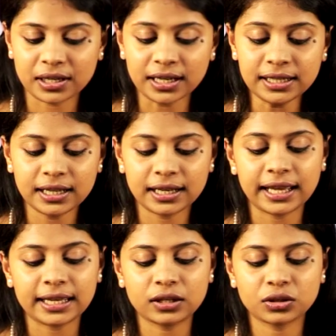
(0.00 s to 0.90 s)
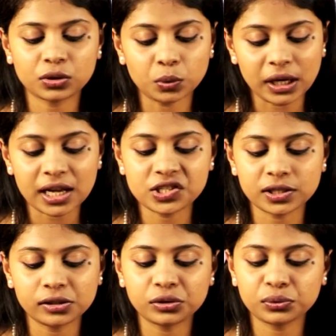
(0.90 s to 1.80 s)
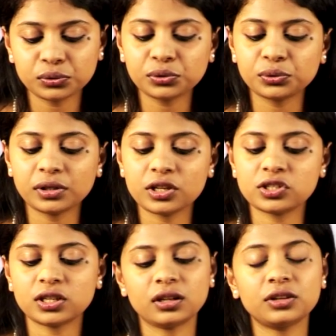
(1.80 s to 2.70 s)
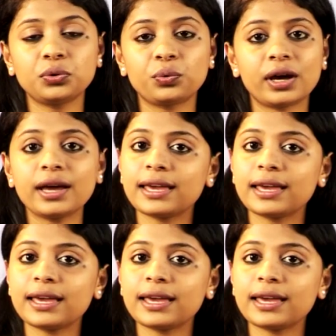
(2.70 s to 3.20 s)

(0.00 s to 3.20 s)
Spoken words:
Nadu like Kulachal, Tudur, Chinnathura,